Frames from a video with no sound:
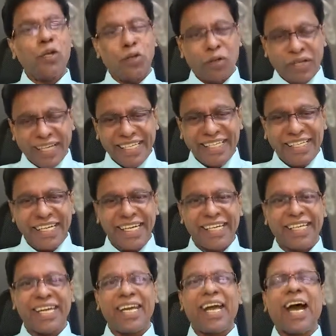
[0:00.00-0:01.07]
you can
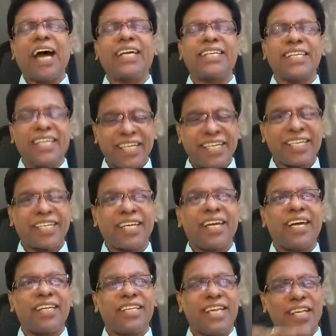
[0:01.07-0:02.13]
read and get
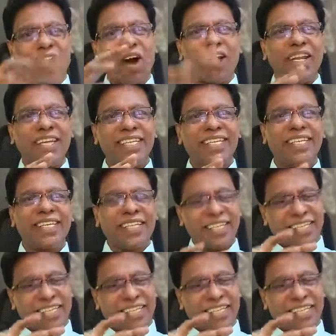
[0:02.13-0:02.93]
the knowledge,